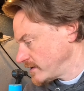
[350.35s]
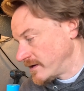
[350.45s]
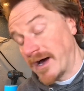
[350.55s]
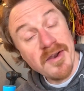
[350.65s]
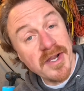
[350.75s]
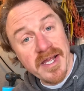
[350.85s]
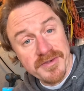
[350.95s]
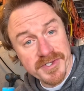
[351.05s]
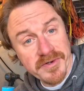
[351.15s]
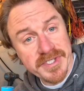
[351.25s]
Alright,
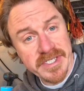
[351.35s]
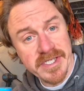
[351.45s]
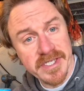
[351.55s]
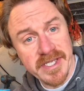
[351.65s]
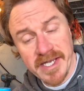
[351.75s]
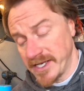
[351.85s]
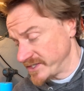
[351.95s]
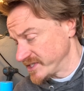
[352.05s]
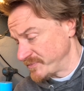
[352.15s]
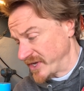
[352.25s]
so at the end of the day, I
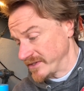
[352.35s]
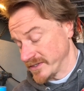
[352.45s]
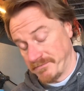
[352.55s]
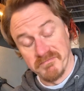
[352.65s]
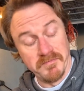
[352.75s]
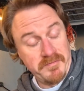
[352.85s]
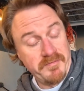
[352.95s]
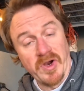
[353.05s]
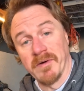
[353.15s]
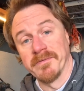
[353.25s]
just spent
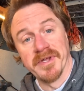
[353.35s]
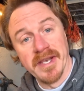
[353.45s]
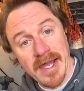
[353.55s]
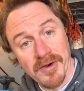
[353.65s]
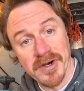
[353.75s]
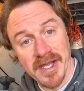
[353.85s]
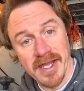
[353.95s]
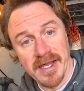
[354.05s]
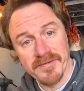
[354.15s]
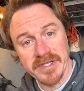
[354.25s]
probably an hour and a
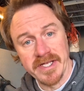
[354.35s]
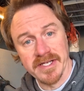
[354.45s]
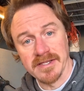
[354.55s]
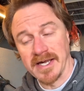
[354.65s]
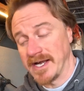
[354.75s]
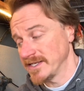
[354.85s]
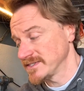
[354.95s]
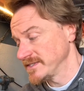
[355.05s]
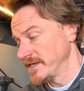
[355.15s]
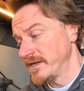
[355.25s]
half cleaning
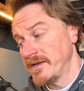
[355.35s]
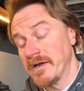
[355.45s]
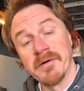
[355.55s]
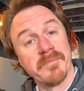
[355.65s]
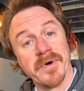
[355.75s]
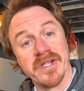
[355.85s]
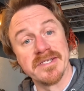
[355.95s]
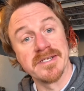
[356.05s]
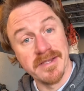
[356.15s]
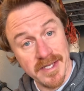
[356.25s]
glass, but it's
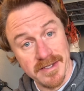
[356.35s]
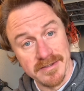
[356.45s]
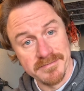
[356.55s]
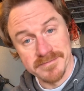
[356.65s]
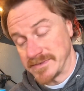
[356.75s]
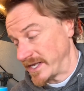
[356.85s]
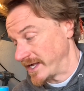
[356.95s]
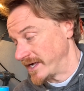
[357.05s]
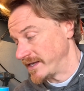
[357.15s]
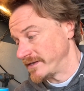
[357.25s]
clean.
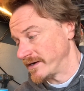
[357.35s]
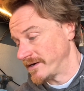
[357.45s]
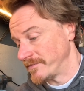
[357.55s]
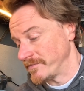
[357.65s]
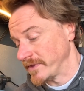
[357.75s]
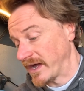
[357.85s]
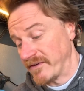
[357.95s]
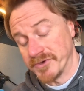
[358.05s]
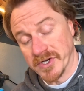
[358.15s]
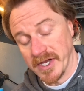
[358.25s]
And I've
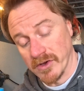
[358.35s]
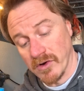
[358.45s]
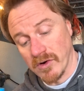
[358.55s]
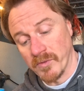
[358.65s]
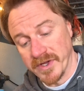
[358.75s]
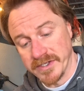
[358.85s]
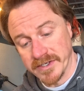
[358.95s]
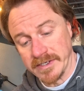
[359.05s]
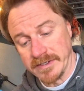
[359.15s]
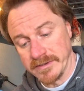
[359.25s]
tried all
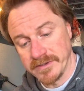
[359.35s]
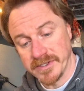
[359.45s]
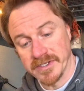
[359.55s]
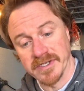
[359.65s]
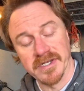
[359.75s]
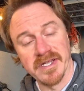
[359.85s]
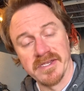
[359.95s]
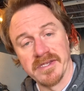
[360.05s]
winter to get